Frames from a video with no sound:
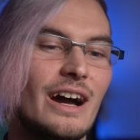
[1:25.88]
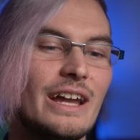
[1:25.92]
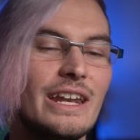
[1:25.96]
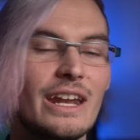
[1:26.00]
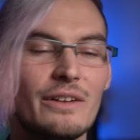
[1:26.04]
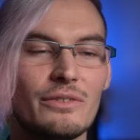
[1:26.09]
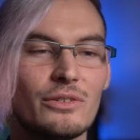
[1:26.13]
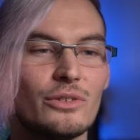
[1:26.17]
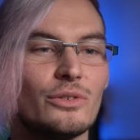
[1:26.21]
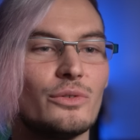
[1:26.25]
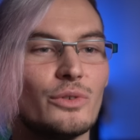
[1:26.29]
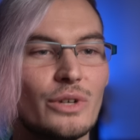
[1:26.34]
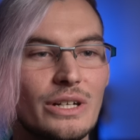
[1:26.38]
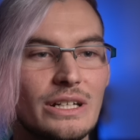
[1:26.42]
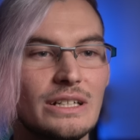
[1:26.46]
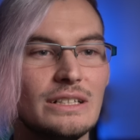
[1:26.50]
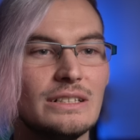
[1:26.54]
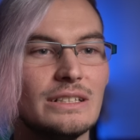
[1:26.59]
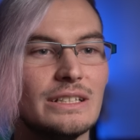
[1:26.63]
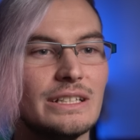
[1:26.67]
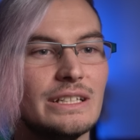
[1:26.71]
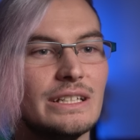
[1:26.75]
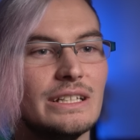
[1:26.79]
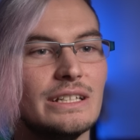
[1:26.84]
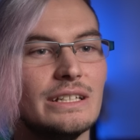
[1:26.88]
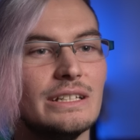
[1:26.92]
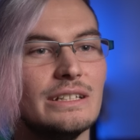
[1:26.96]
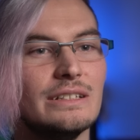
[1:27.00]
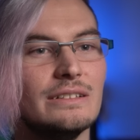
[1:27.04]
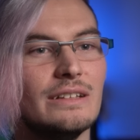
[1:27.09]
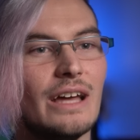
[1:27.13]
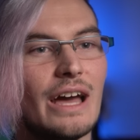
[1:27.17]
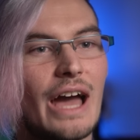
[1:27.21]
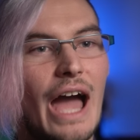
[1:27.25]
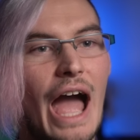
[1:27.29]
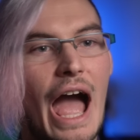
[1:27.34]
I never
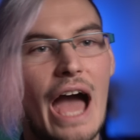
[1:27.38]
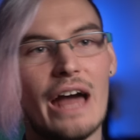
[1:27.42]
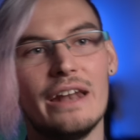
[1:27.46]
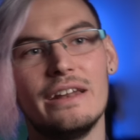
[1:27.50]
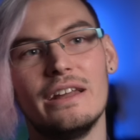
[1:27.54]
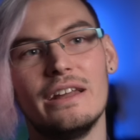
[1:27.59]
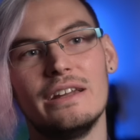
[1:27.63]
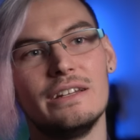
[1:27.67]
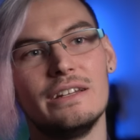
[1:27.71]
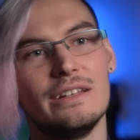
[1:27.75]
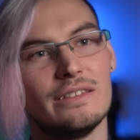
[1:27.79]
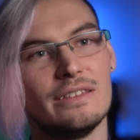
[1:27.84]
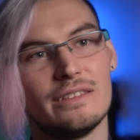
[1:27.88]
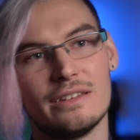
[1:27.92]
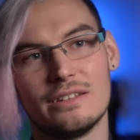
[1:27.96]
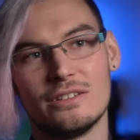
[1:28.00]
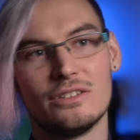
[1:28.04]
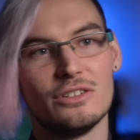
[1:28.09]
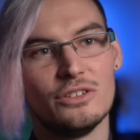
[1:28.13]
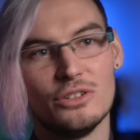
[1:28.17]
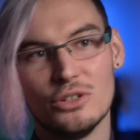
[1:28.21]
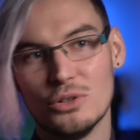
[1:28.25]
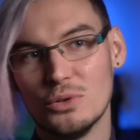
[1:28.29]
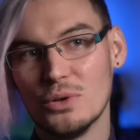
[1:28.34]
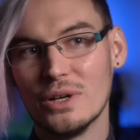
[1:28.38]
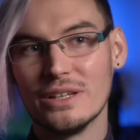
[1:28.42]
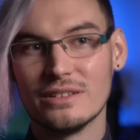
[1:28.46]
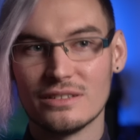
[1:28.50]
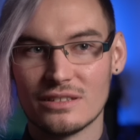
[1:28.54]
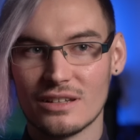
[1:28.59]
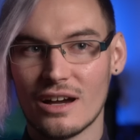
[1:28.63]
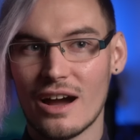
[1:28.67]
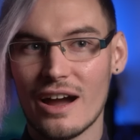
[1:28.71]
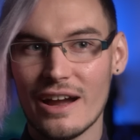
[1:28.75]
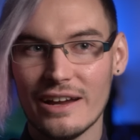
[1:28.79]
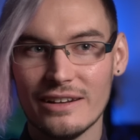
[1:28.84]
really had anything to do
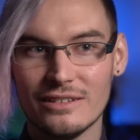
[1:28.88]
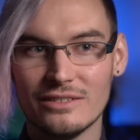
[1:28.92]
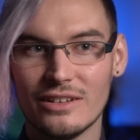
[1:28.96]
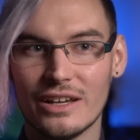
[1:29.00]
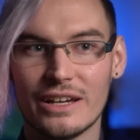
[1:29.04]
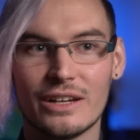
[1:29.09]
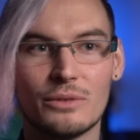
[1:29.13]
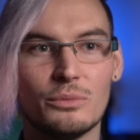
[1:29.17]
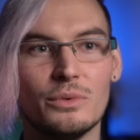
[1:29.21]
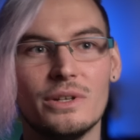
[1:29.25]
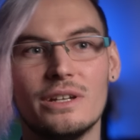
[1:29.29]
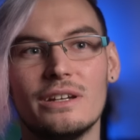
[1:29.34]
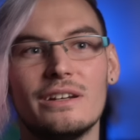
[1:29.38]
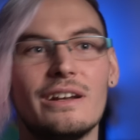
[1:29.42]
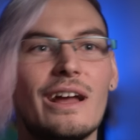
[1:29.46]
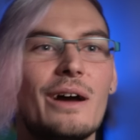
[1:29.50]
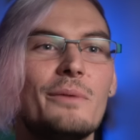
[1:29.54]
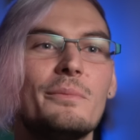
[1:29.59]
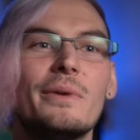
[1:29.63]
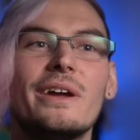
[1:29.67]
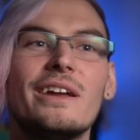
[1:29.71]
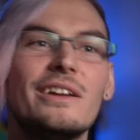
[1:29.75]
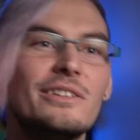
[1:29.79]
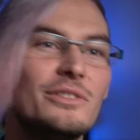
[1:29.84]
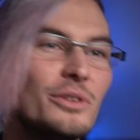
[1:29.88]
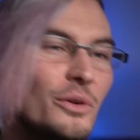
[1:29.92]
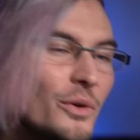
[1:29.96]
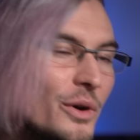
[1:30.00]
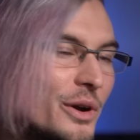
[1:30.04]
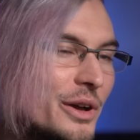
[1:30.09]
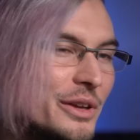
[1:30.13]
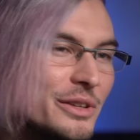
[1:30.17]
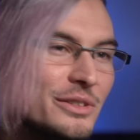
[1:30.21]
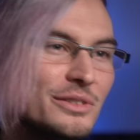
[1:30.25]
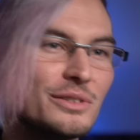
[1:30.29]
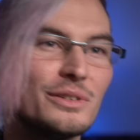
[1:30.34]
inside. Like, we didn't have many
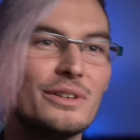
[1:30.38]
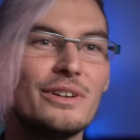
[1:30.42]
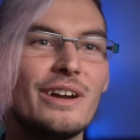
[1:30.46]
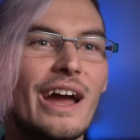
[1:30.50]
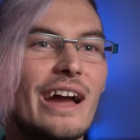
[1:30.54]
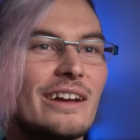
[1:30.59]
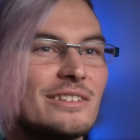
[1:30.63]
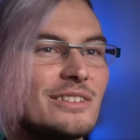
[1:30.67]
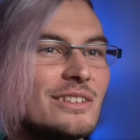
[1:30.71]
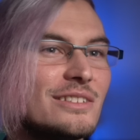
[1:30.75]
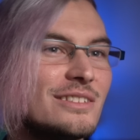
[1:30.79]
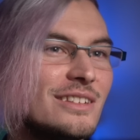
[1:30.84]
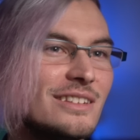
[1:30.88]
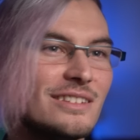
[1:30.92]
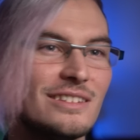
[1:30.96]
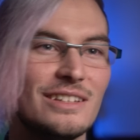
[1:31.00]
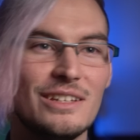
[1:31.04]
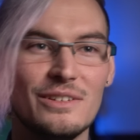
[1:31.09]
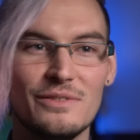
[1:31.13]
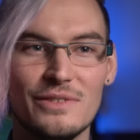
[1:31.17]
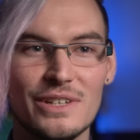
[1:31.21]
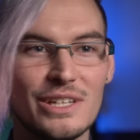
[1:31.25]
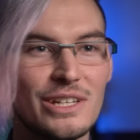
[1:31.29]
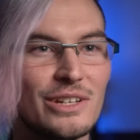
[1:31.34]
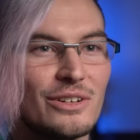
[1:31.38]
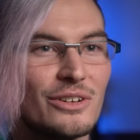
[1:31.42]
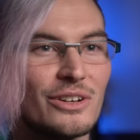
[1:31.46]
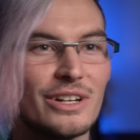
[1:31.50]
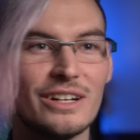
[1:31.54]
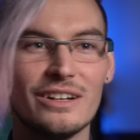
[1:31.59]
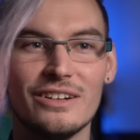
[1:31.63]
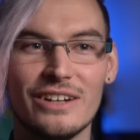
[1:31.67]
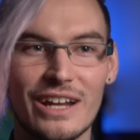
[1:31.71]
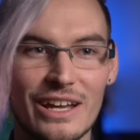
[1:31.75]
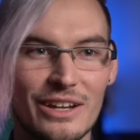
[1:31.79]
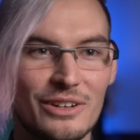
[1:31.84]
toys or access to TV or
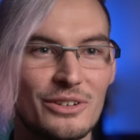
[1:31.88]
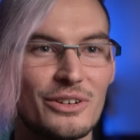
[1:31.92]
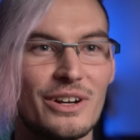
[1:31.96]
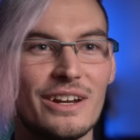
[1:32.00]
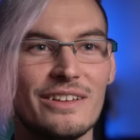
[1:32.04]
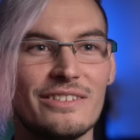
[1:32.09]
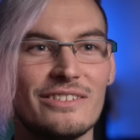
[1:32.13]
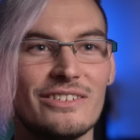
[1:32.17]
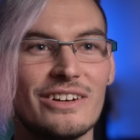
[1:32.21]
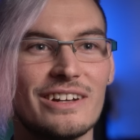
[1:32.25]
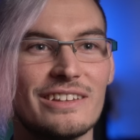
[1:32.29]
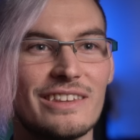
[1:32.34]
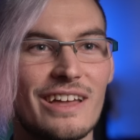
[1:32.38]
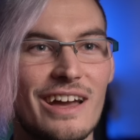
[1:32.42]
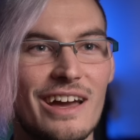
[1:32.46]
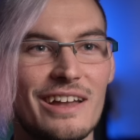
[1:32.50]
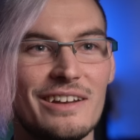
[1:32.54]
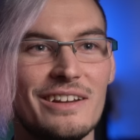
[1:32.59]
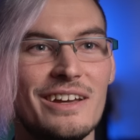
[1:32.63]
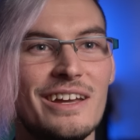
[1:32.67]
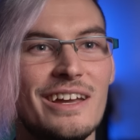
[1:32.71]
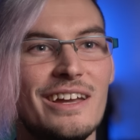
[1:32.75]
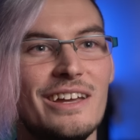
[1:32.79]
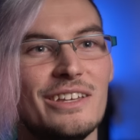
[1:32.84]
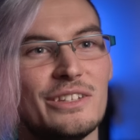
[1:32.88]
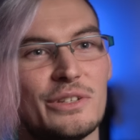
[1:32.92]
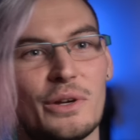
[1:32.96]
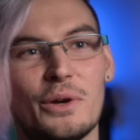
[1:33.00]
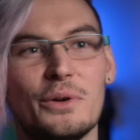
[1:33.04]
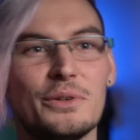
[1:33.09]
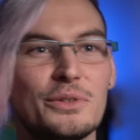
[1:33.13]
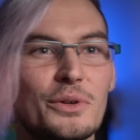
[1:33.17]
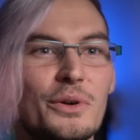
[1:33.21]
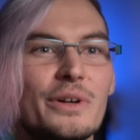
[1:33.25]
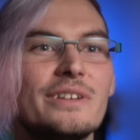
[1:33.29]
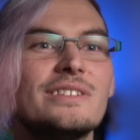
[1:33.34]
internet or anything like that. So I
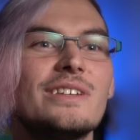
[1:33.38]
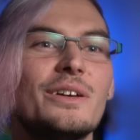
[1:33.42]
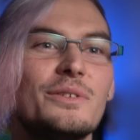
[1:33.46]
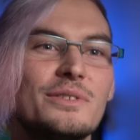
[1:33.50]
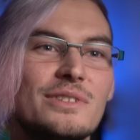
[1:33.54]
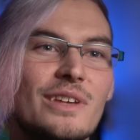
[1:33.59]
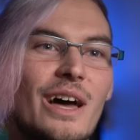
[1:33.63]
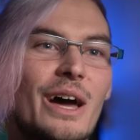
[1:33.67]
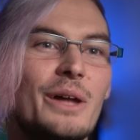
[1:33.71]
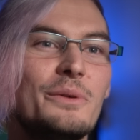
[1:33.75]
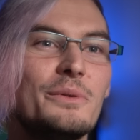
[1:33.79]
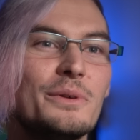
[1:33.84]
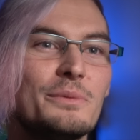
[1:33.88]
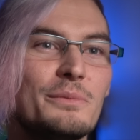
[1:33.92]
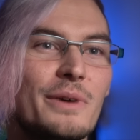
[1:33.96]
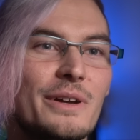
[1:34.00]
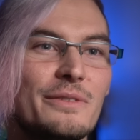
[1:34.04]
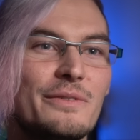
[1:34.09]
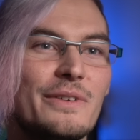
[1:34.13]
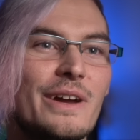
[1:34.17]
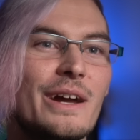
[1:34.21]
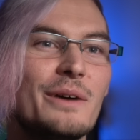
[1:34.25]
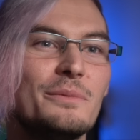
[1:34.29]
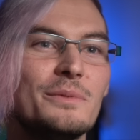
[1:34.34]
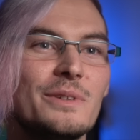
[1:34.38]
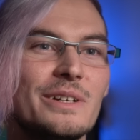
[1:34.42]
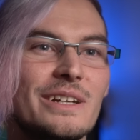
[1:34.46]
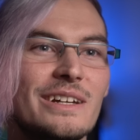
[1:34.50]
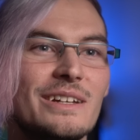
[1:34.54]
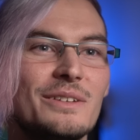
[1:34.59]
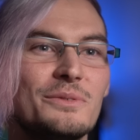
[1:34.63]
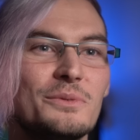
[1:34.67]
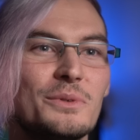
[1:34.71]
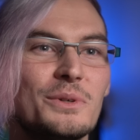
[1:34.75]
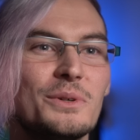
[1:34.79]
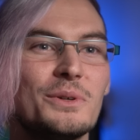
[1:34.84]
was always outside with my family
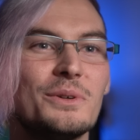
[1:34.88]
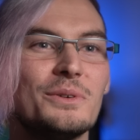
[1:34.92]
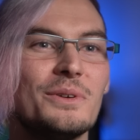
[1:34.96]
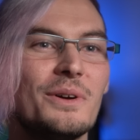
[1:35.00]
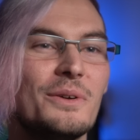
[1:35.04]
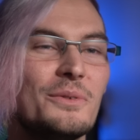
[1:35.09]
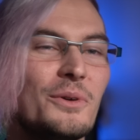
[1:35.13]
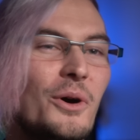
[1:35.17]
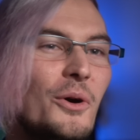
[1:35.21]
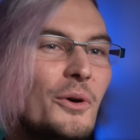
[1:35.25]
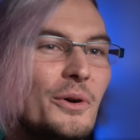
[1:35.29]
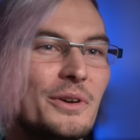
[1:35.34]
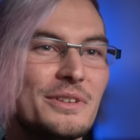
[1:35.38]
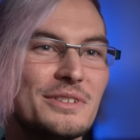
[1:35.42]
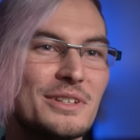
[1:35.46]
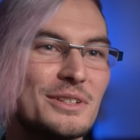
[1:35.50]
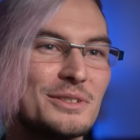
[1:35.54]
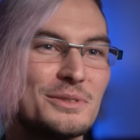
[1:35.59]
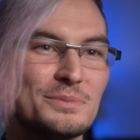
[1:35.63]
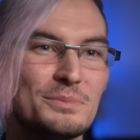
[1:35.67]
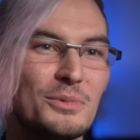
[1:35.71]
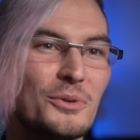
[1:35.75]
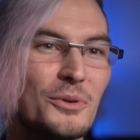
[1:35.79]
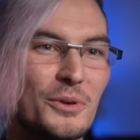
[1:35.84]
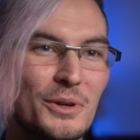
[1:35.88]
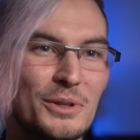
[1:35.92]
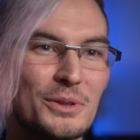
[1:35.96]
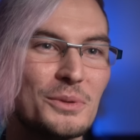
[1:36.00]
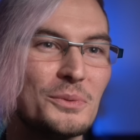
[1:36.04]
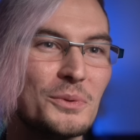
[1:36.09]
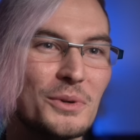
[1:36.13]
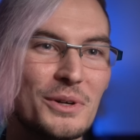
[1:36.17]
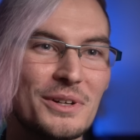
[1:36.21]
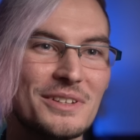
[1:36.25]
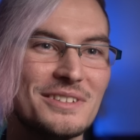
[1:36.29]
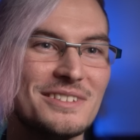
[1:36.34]
and we were always exploring the
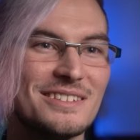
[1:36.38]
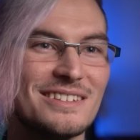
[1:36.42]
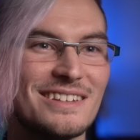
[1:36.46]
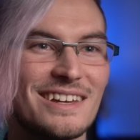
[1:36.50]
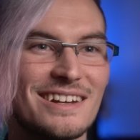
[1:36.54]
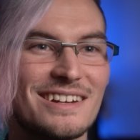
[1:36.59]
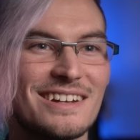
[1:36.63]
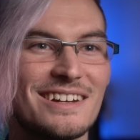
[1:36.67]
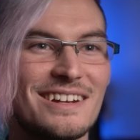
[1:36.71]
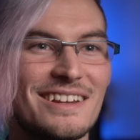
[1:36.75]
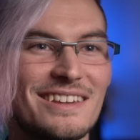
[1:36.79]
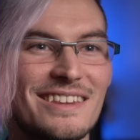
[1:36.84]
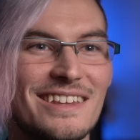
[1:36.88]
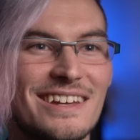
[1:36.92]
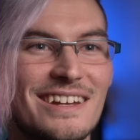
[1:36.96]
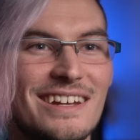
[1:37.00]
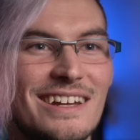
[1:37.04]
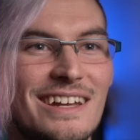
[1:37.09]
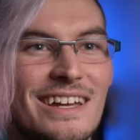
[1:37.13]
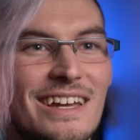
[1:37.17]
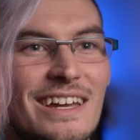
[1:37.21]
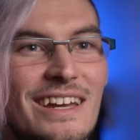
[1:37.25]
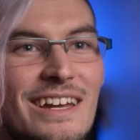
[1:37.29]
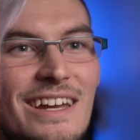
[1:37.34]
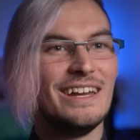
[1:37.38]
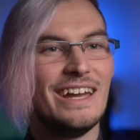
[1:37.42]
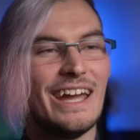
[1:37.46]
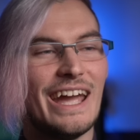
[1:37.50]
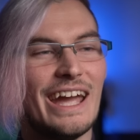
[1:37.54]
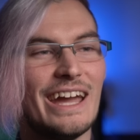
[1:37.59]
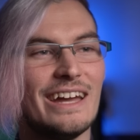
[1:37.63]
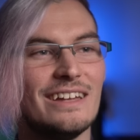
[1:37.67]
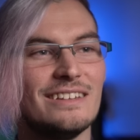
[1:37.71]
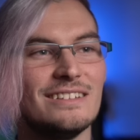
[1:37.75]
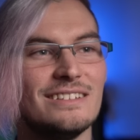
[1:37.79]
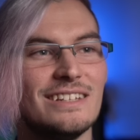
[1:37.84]
woods and that kind of thing.
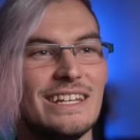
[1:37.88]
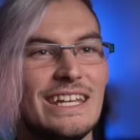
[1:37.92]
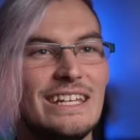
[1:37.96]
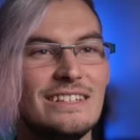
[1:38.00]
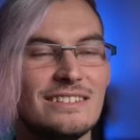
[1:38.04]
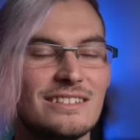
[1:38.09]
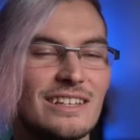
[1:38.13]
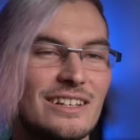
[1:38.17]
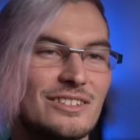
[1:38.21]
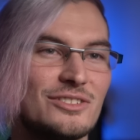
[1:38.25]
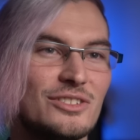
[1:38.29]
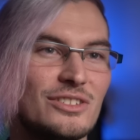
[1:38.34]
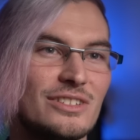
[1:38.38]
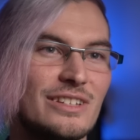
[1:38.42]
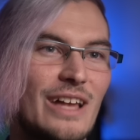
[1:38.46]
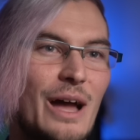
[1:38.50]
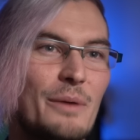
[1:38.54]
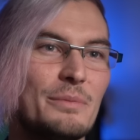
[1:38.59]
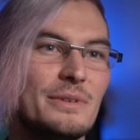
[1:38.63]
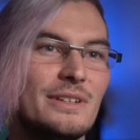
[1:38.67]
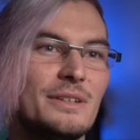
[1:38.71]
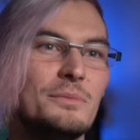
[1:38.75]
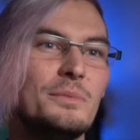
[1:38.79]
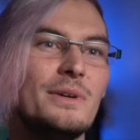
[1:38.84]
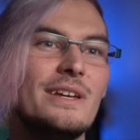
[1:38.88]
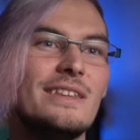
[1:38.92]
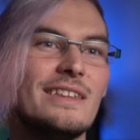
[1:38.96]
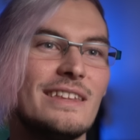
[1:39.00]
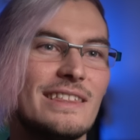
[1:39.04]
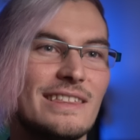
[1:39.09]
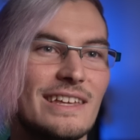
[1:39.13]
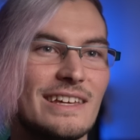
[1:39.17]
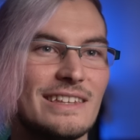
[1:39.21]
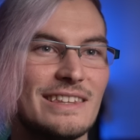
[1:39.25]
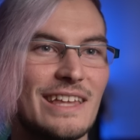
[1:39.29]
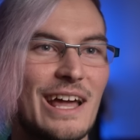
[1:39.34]
And insects just happened to be the
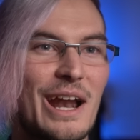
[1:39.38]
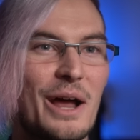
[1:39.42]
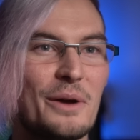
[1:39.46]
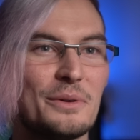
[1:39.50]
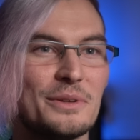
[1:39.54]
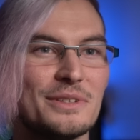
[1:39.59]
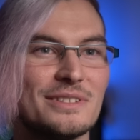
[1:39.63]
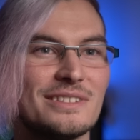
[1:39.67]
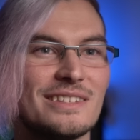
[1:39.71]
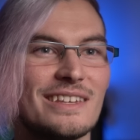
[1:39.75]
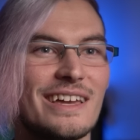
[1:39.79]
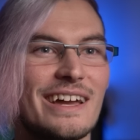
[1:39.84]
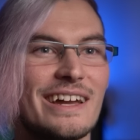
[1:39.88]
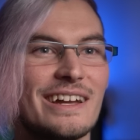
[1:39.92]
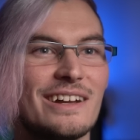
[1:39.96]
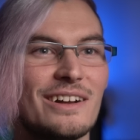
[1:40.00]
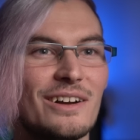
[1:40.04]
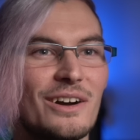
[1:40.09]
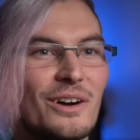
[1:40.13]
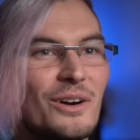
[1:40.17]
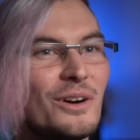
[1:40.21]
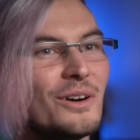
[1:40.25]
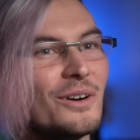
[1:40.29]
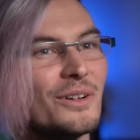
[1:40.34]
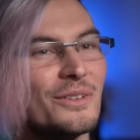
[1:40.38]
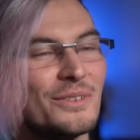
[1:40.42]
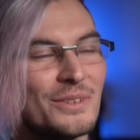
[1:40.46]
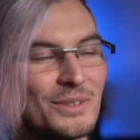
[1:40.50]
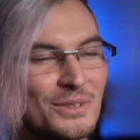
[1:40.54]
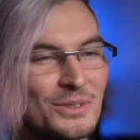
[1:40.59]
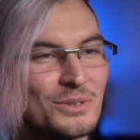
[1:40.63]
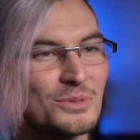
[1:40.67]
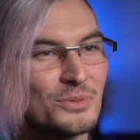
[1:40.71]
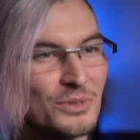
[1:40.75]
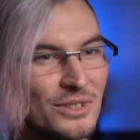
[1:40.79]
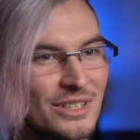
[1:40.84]
thing that I was like, oh,
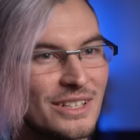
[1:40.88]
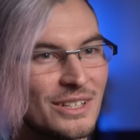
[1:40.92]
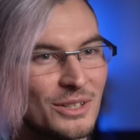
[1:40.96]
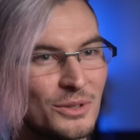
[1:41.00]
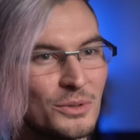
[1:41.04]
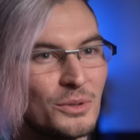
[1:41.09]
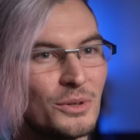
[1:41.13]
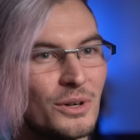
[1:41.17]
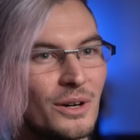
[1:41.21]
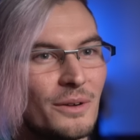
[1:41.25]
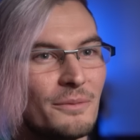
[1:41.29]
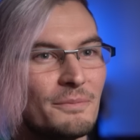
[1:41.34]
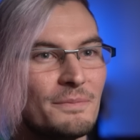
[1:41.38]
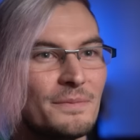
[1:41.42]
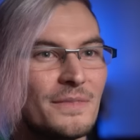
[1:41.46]
this is really cool.